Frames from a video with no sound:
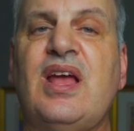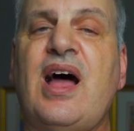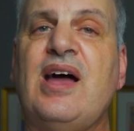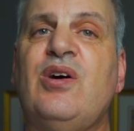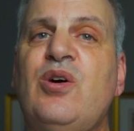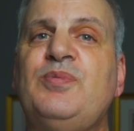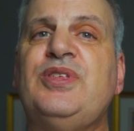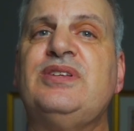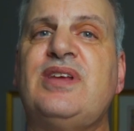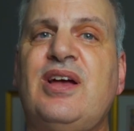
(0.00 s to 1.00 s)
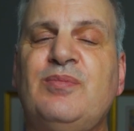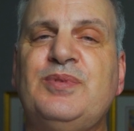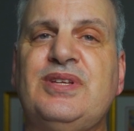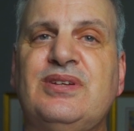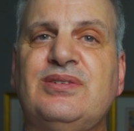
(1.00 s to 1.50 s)
I hope this
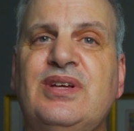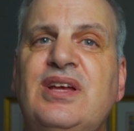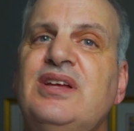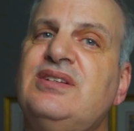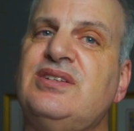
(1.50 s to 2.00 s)
helps you to